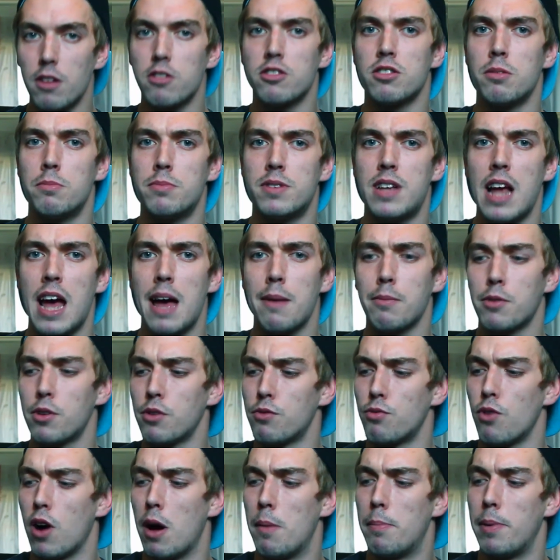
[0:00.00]
Some damn
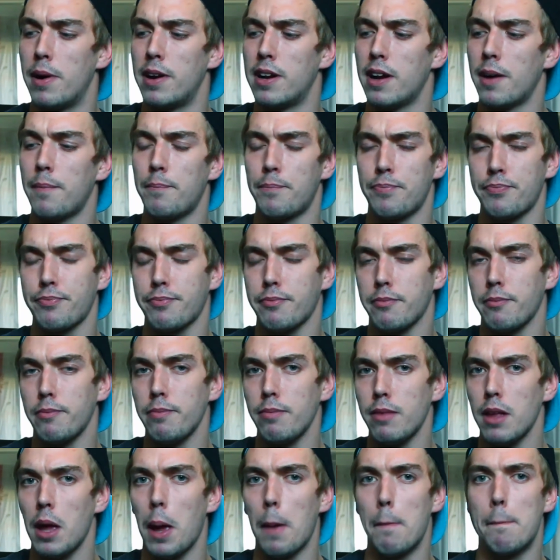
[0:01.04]
good Ribena.
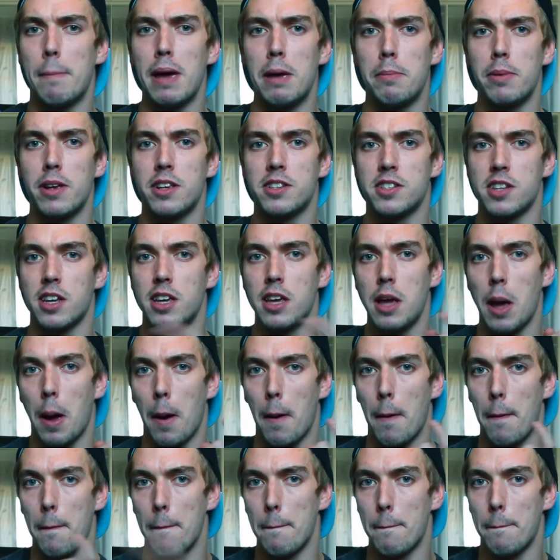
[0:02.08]
BBC,
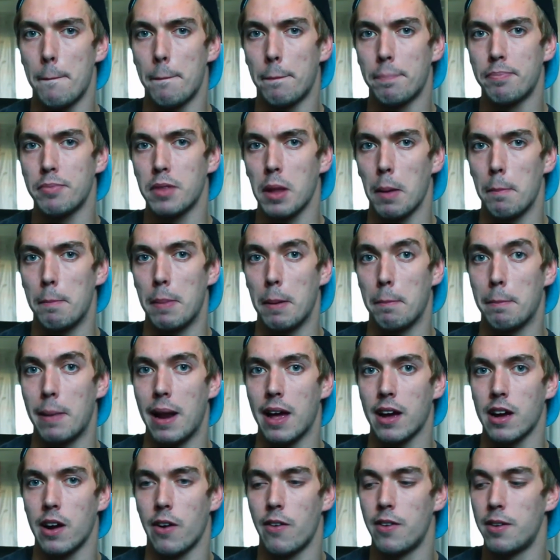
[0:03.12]
big
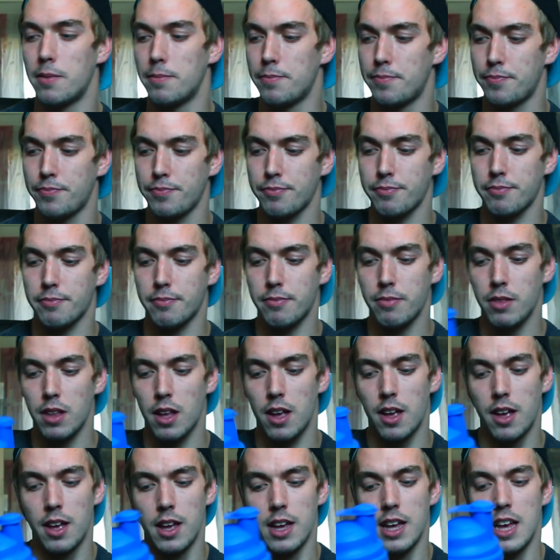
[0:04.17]
black currant.
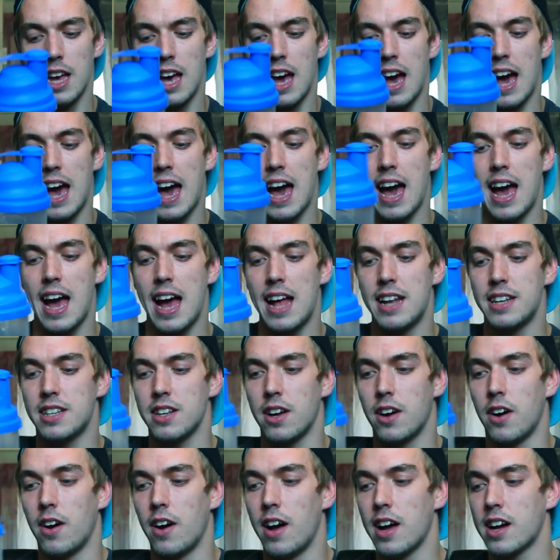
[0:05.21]
And
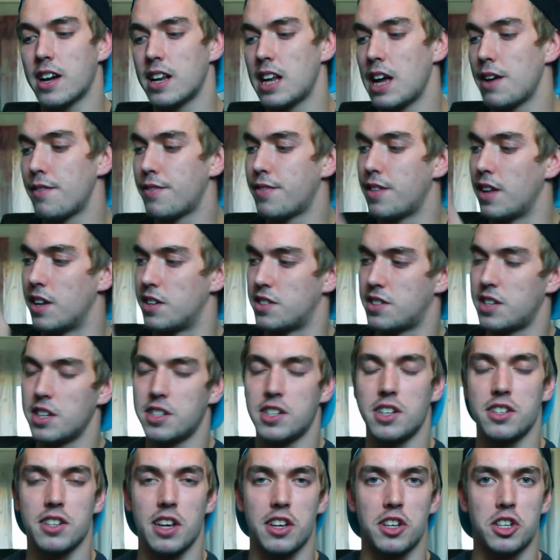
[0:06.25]
I could have this.
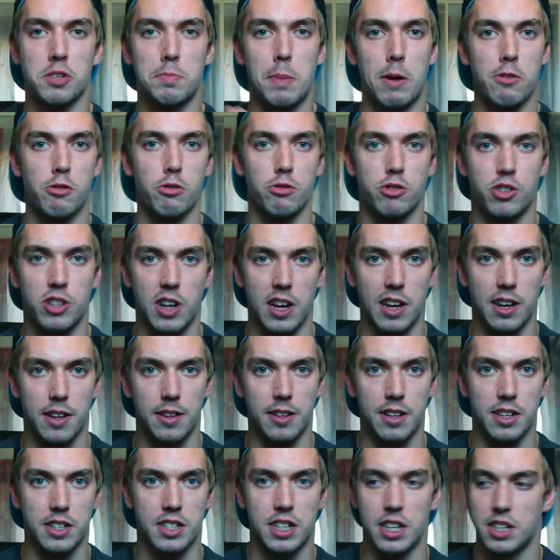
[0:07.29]
This is a special
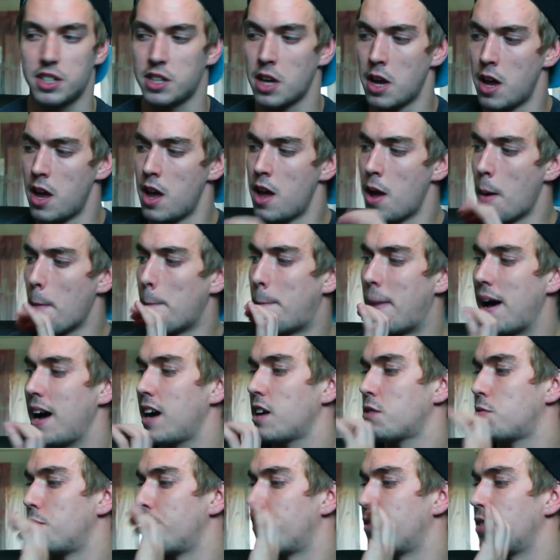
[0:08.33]
shake. This is
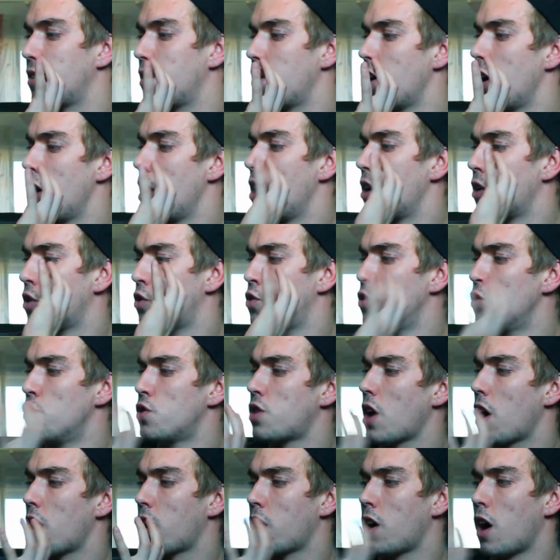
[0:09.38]
packed with
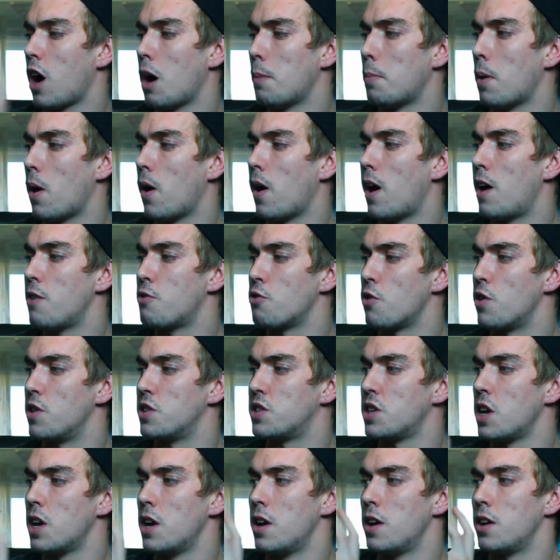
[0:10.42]
good
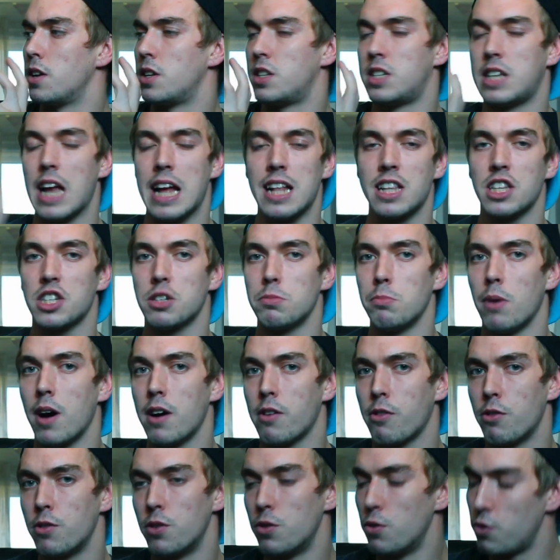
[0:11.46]
carbohydrates, dense
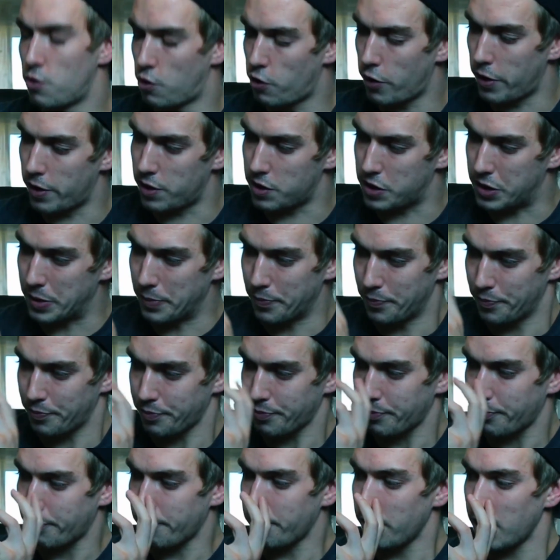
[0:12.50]
micronutrients,
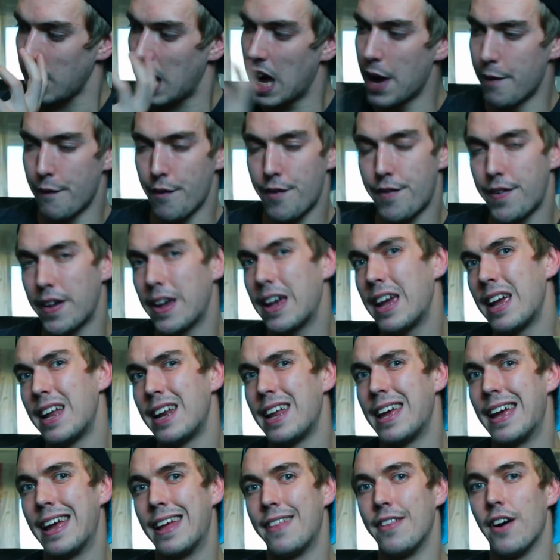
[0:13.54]
everything
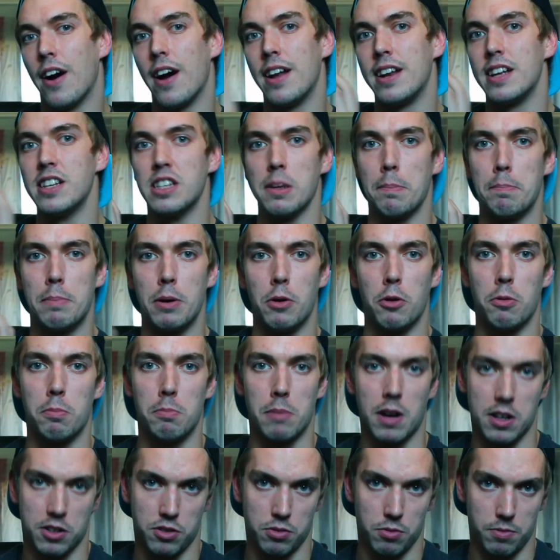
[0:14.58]
in here that I need to build
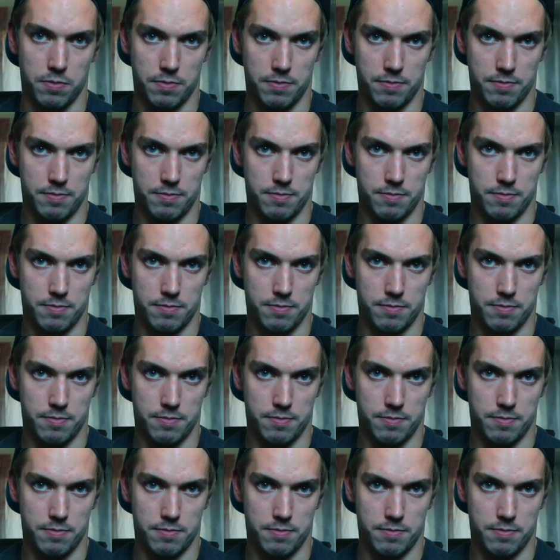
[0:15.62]
muscle.